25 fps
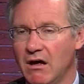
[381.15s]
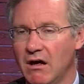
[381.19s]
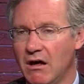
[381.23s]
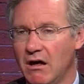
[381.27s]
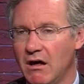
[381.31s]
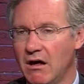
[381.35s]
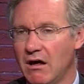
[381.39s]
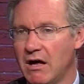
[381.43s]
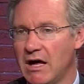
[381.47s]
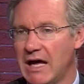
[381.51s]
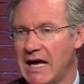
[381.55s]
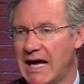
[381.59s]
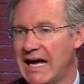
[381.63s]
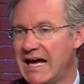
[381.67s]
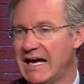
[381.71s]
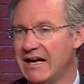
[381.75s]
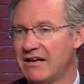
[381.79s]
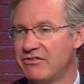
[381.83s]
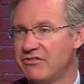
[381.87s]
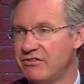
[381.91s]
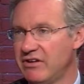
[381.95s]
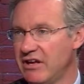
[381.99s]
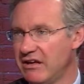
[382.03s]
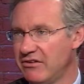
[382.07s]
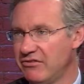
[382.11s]

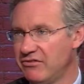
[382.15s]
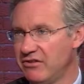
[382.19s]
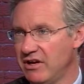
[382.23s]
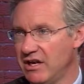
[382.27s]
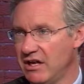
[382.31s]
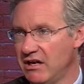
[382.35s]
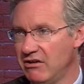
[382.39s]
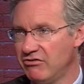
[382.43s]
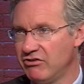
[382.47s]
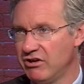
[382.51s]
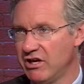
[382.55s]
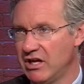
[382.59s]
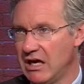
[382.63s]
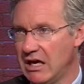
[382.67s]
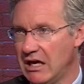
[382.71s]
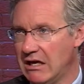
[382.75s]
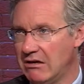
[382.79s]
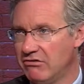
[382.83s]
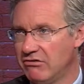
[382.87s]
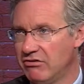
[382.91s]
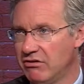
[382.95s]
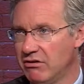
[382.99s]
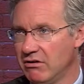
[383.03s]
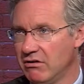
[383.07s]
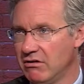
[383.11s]
access an
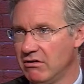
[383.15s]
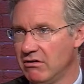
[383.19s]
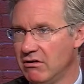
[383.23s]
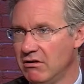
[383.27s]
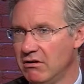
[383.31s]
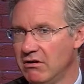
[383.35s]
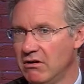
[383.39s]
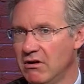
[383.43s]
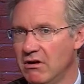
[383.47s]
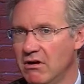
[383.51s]
education